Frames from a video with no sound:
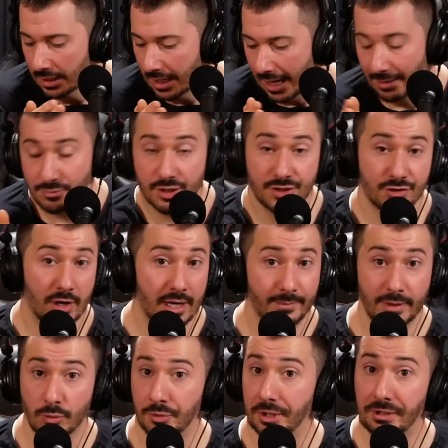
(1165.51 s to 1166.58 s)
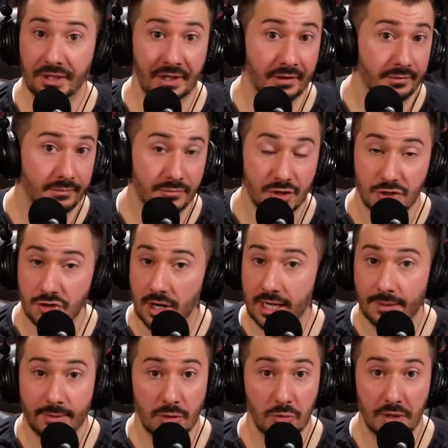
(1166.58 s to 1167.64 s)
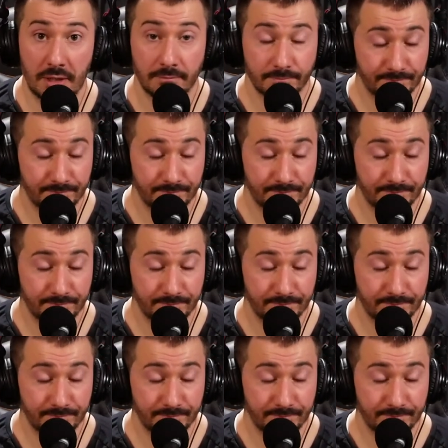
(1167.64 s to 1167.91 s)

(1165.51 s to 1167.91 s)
I'm just trying to be real here. Just trying to be real.